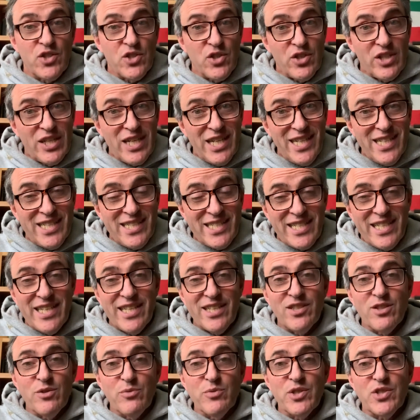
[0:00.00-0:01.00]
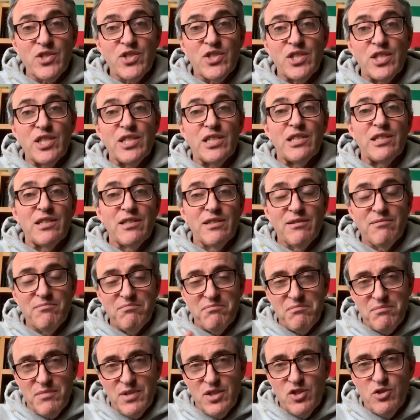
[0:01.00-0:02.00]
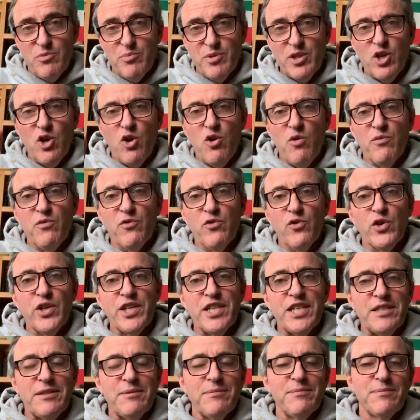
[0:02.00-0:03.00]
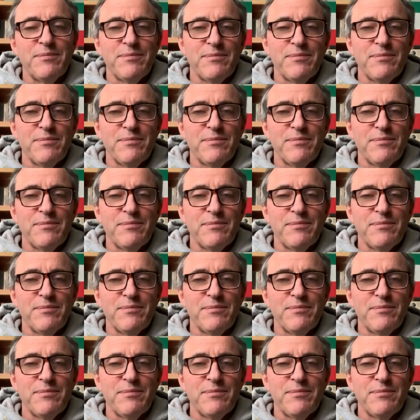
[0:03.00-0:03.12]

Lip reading: So guys, get the receipt and you'll be home free.